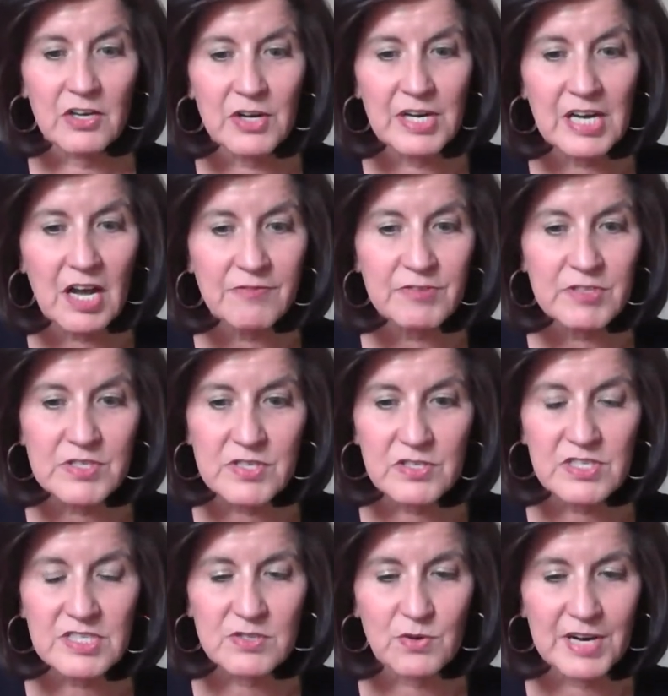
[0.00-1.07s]
The hearing
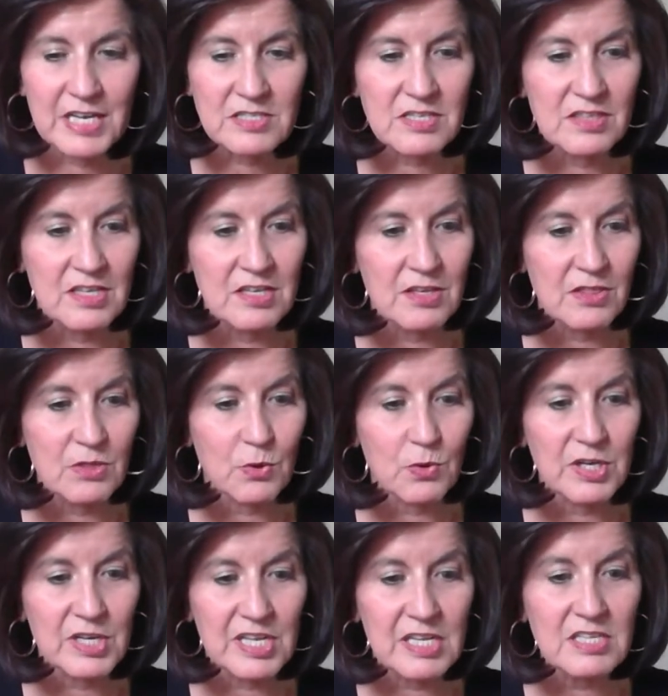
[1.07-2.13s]
officer is granted the
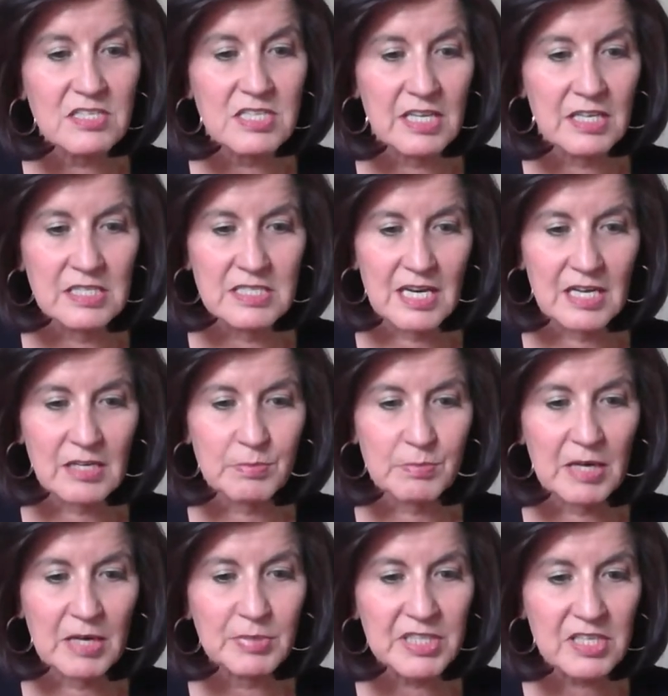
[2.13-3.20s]
authority to
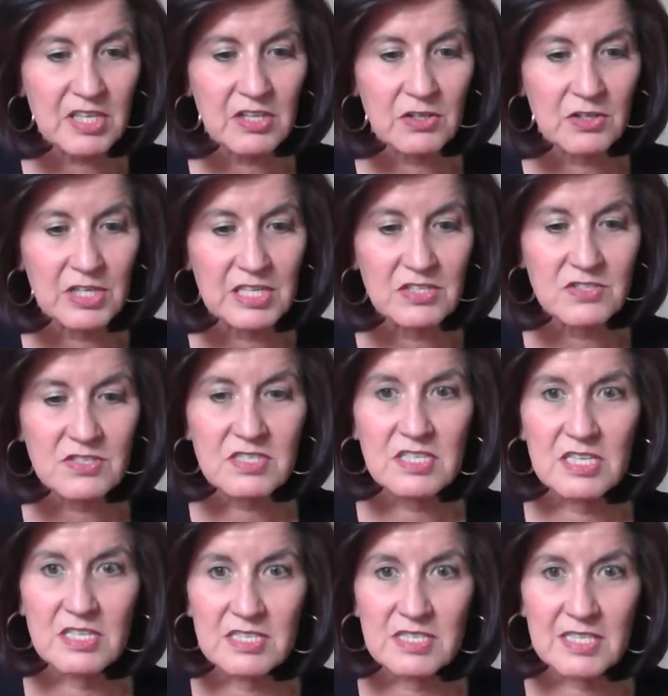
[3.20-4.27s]
conduct public hearings
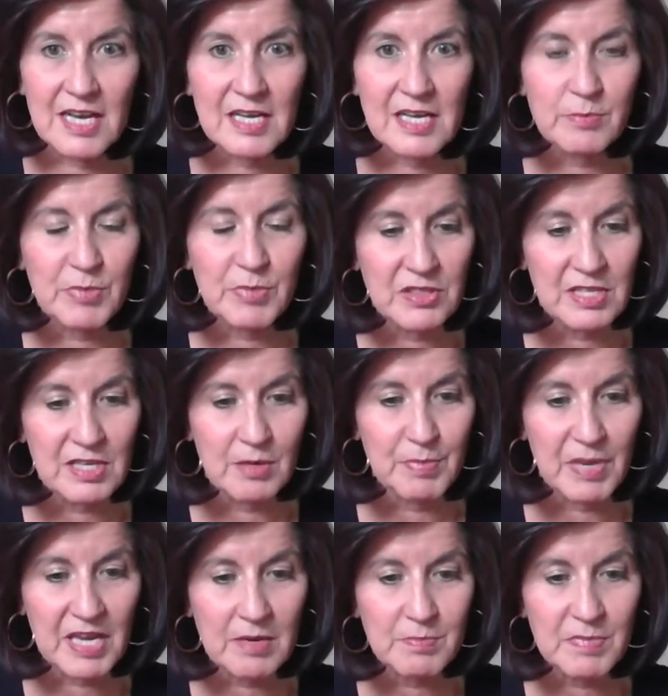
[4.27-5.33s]
to decide upon
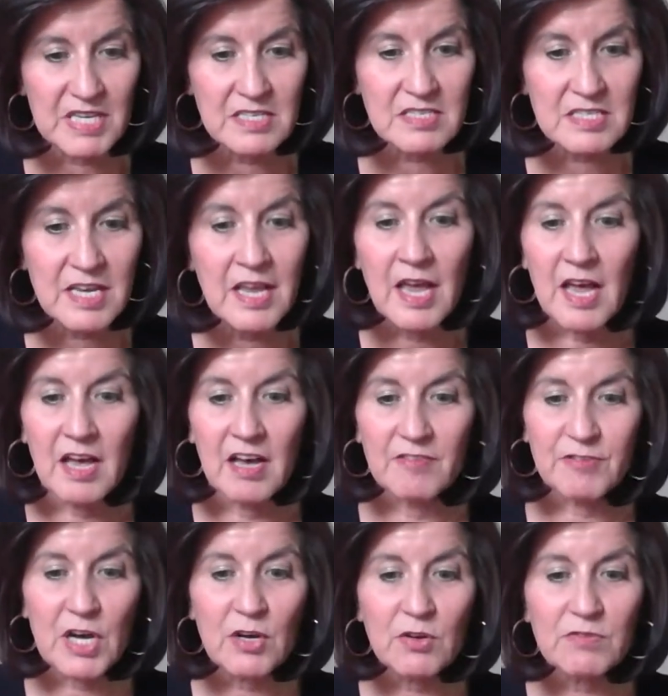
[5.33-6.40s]
the abatement
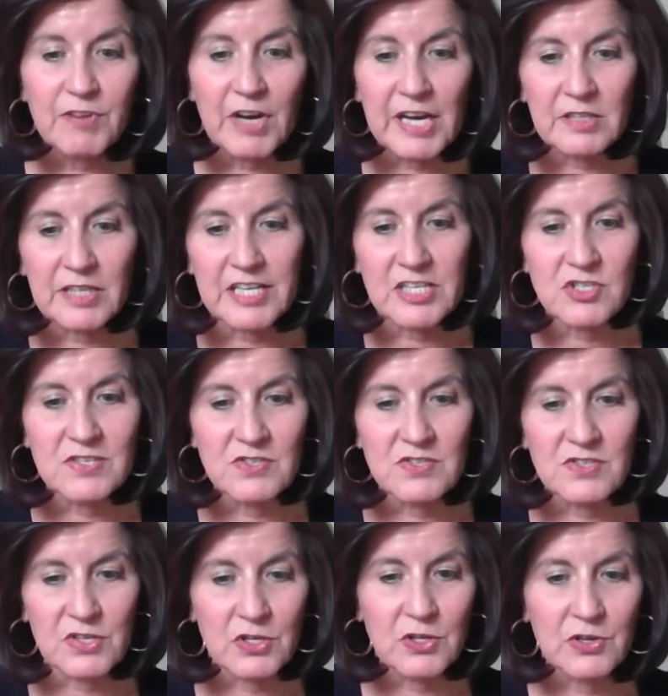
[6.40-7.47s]
of code
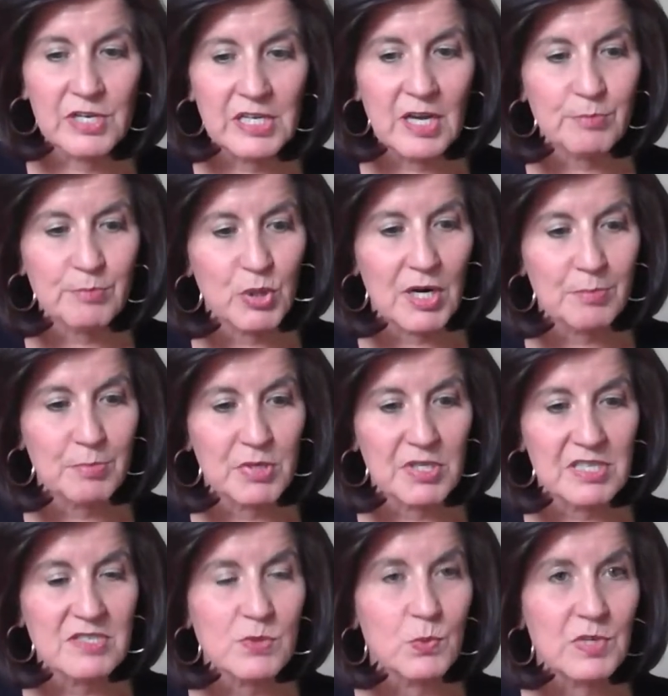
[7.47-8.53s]
violations occurring on
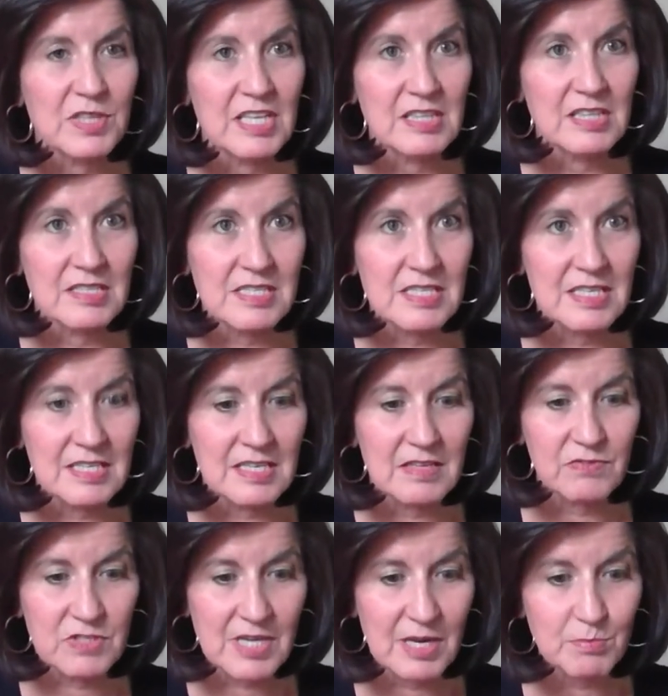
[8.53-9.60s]
properties within the
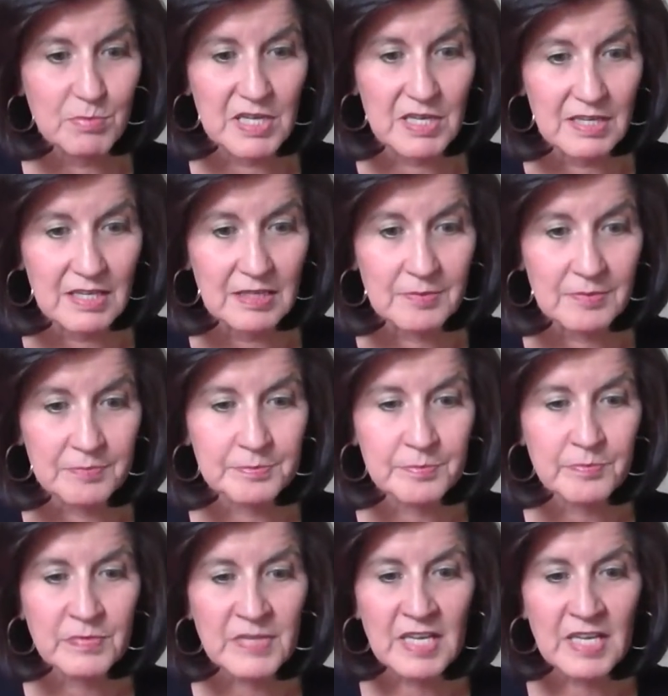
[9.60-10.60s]
City of Tempe.